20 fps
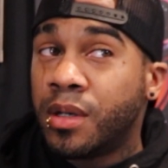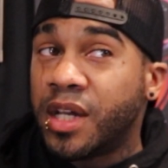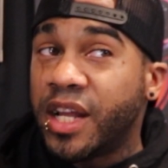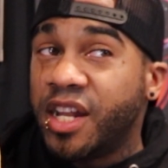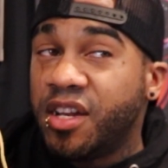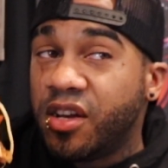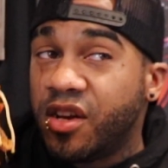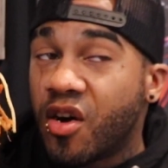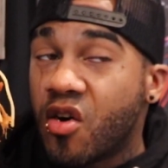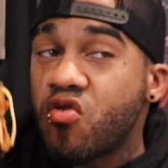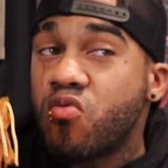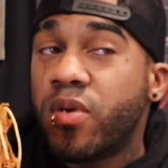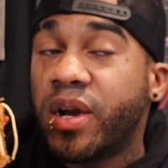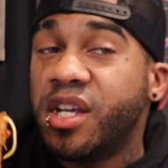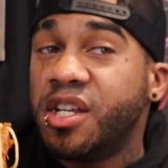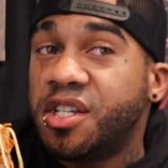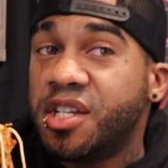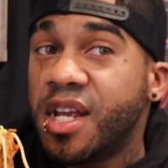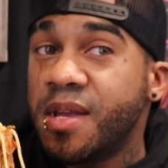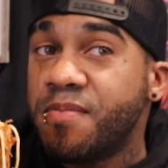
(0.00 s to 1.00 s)
in no
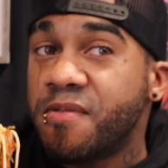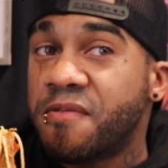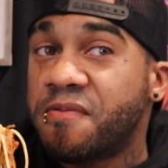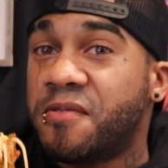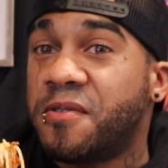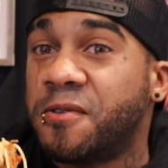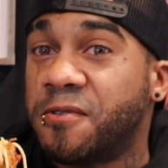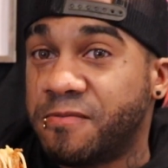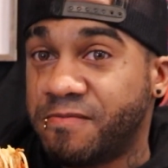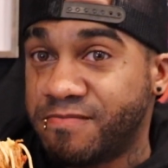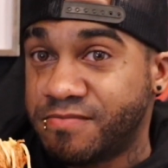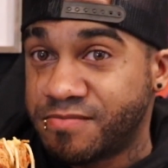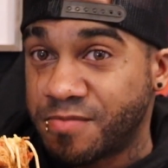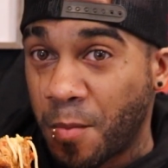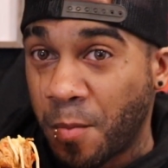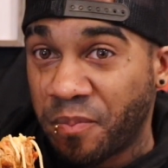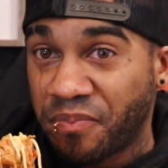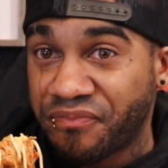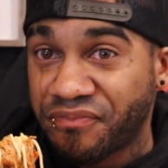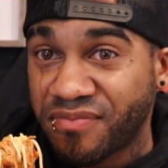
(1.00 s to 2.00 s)
way, shape, or form.
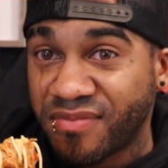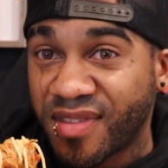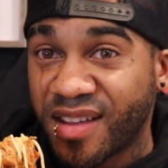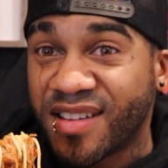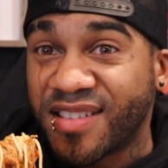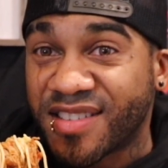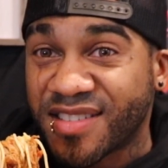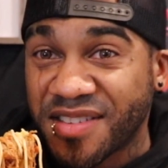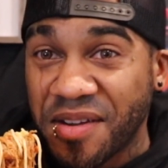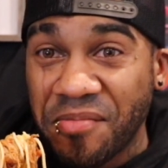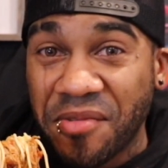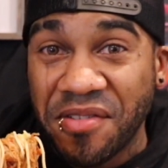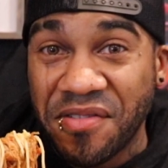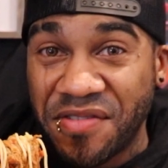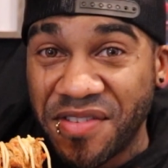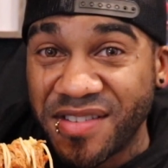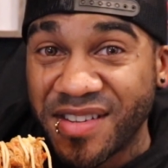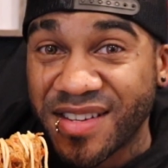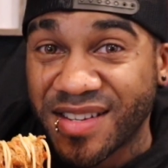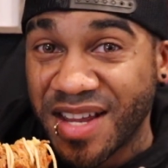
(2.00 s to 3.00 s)
Because someone
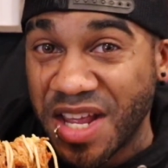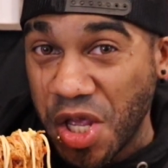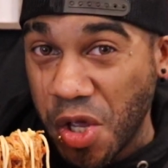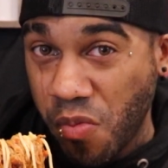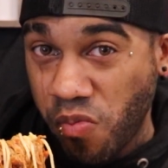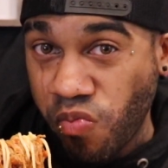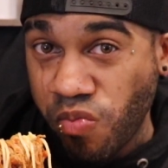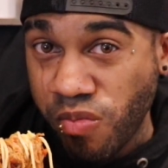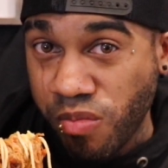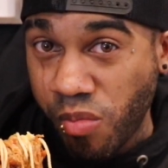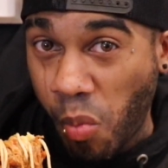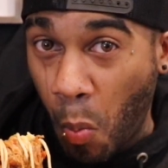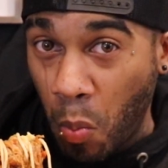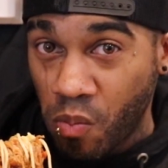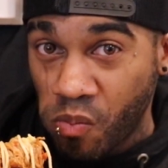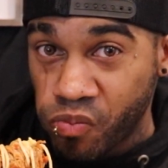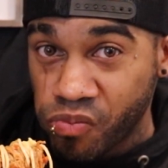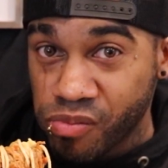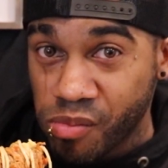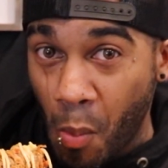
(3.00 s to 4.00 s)
finna say it.
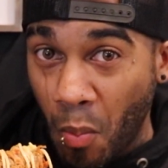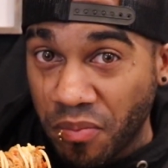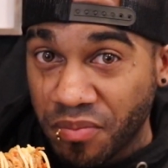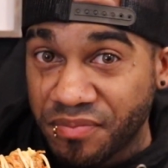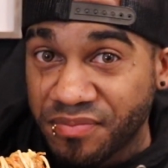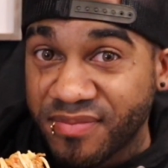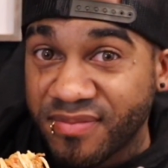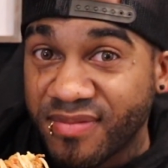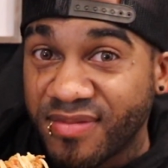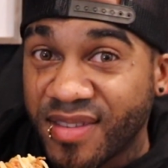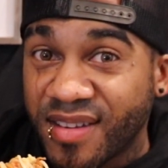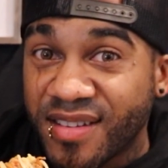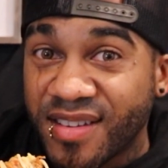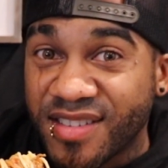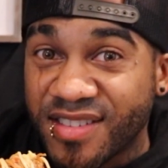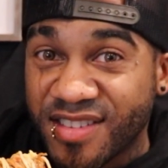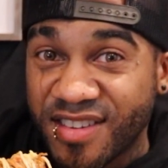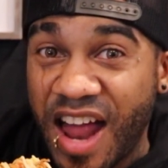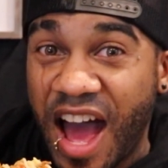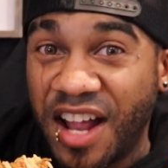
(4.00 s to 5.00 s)

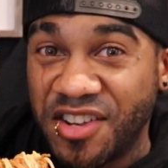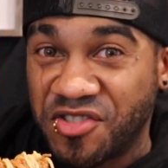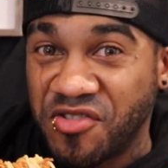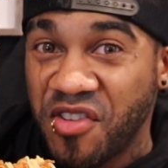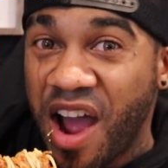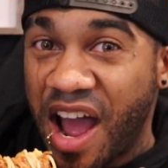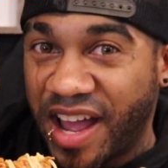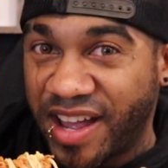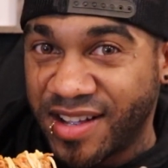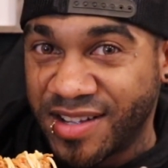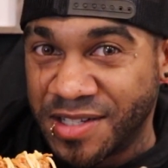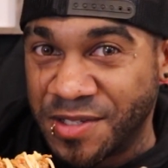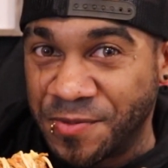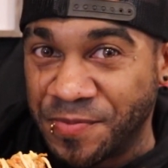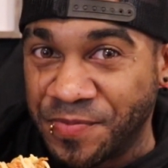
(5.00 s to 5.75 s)
It's not dry.